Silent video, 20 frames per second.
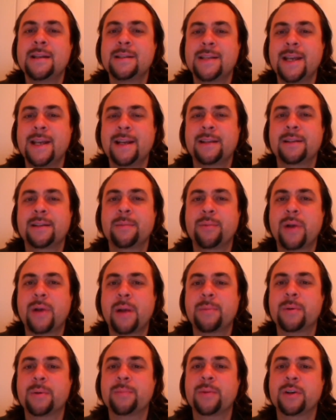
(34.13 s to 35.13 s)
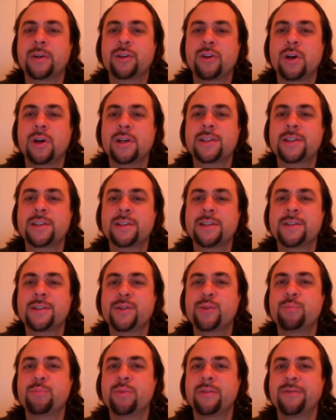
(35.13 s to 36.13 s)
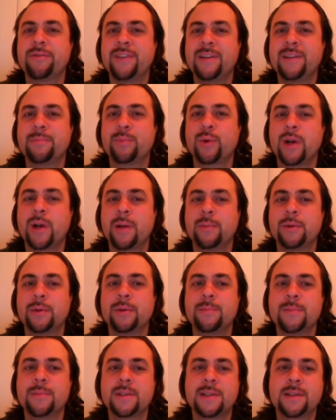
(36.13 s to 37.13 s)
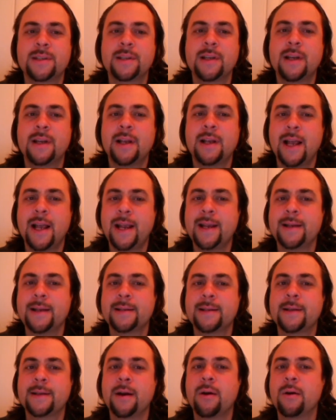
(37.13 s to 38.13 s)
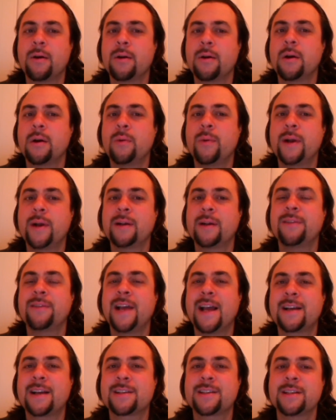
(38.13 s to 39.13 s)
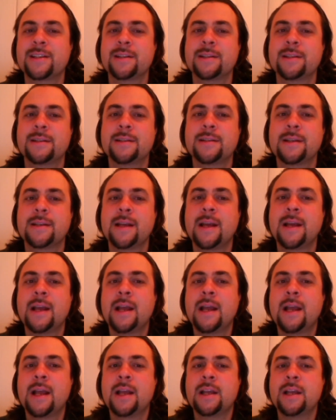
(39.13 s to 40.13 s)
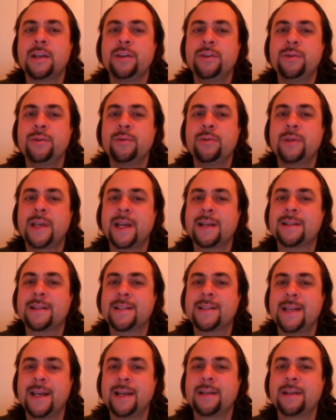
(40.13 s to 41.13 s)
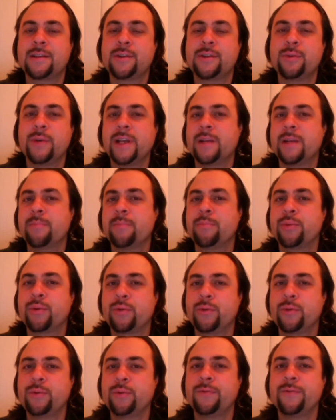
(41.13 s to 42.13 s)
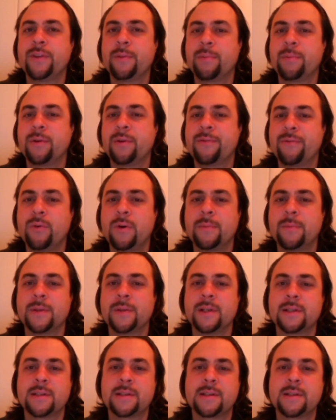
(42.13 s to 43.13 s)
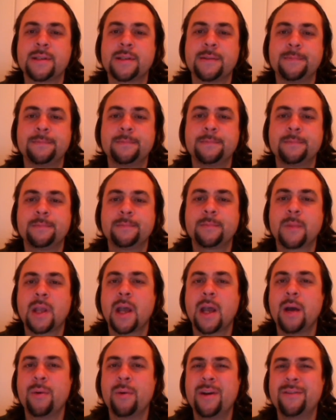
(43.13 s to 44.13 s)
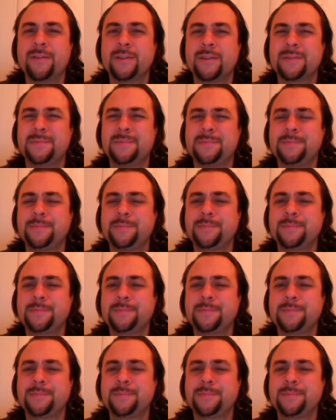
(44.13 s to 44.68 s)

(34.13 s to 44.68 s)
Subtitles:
take the proper precautions to prevent problems, and are aware of actions you can take to improve the performance. However,